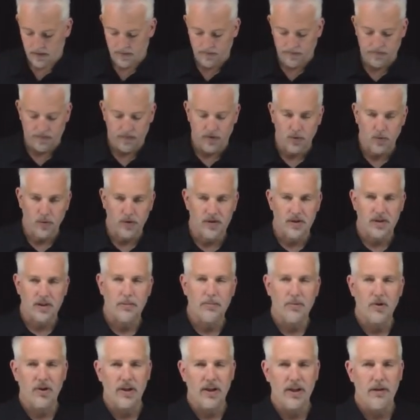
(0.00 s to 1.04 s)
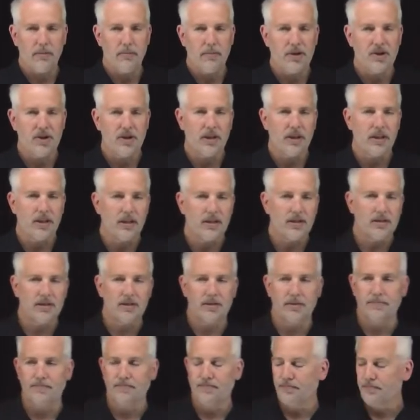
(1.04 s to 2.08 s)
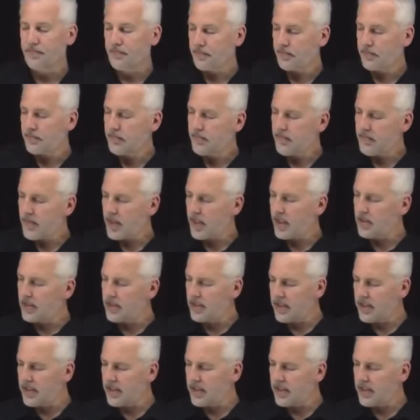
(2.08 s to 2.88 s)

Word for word: So what stimulated emission is, it's